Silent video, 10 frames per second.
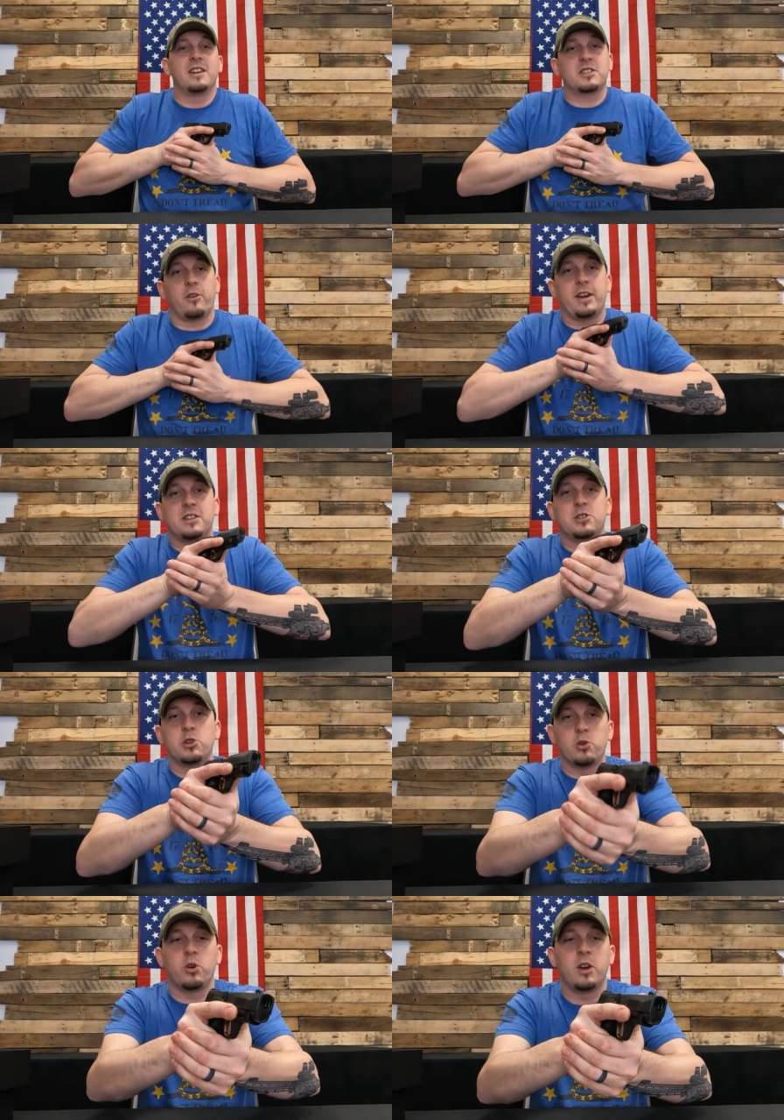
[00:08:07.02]
it's going
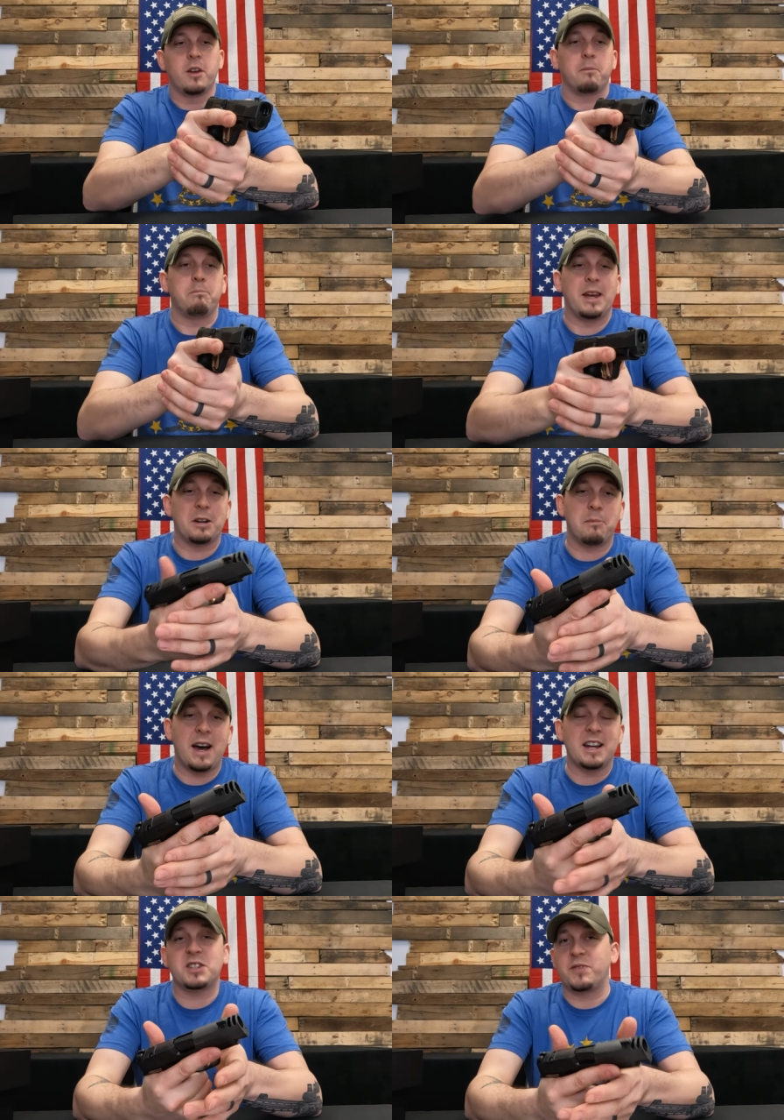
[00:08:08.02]
to
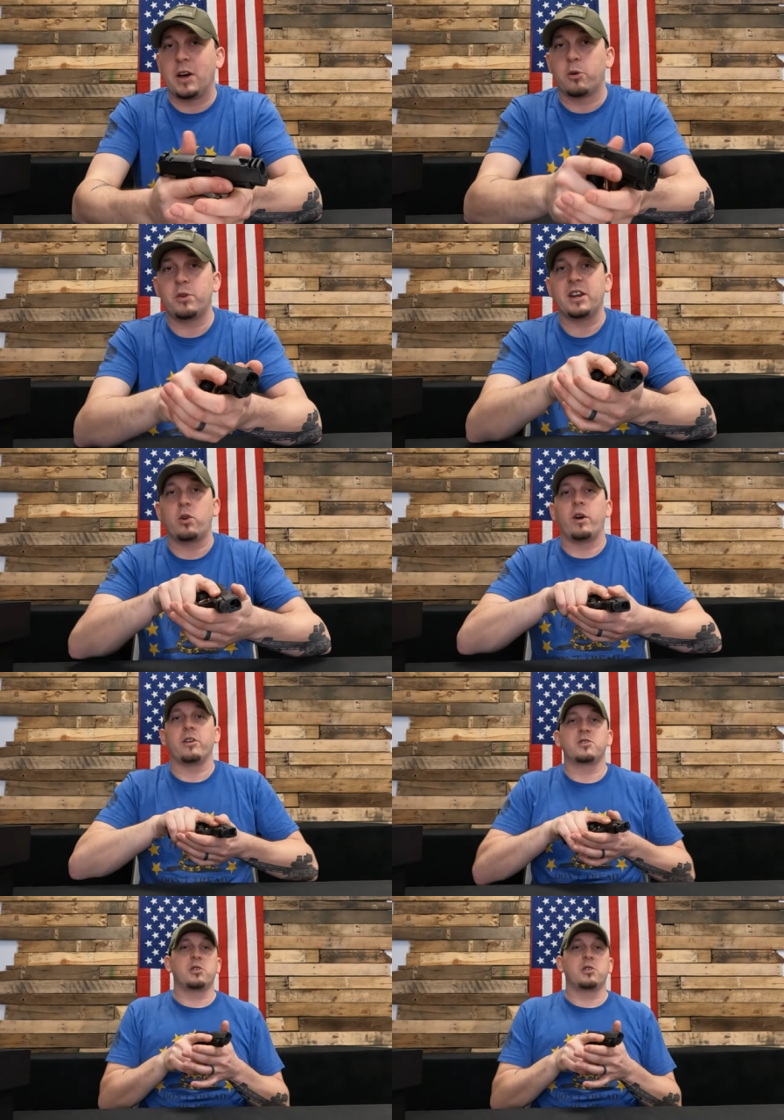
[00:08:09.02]
minimize felt recoil.